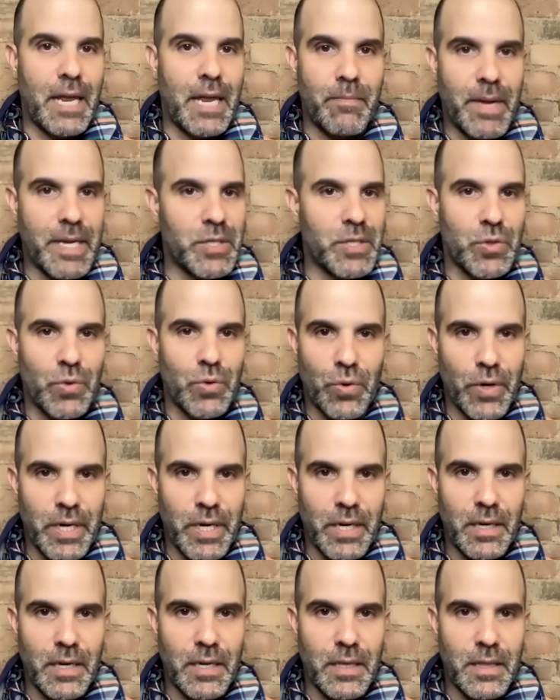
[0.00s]
and my
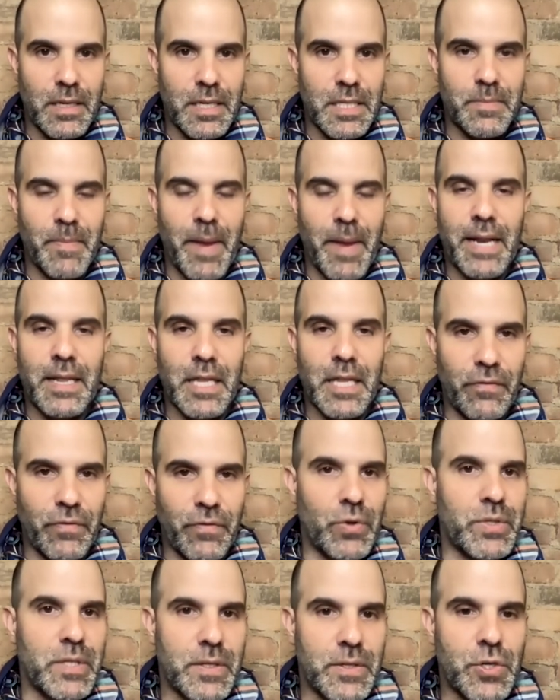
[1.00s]
story in the dismantling of
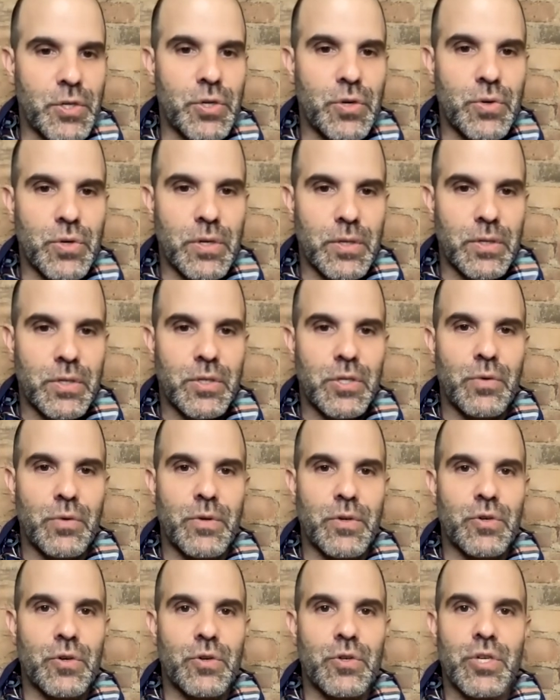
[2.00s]
those institutions to
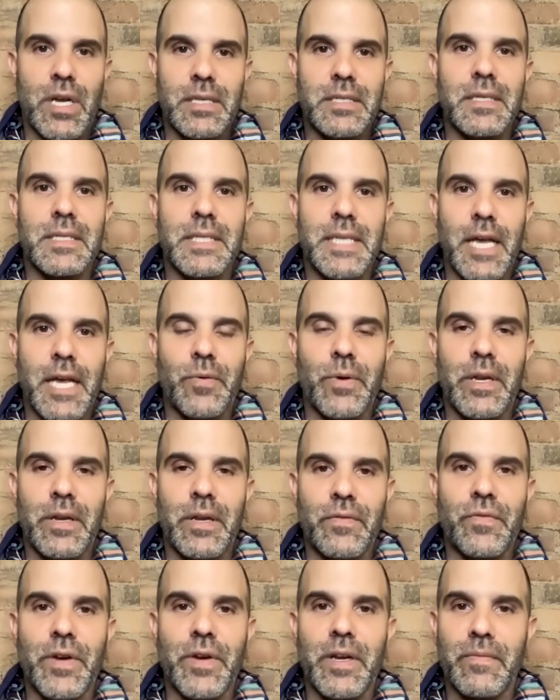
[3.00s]
ensure justice, equity,
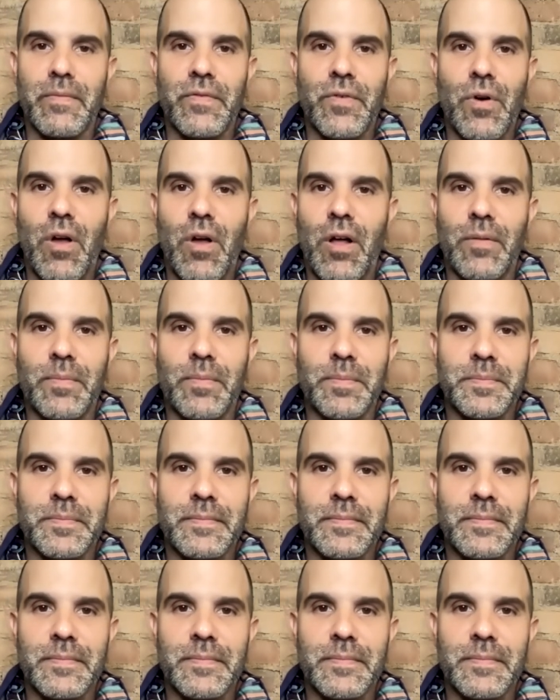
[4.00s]
and freedom for all.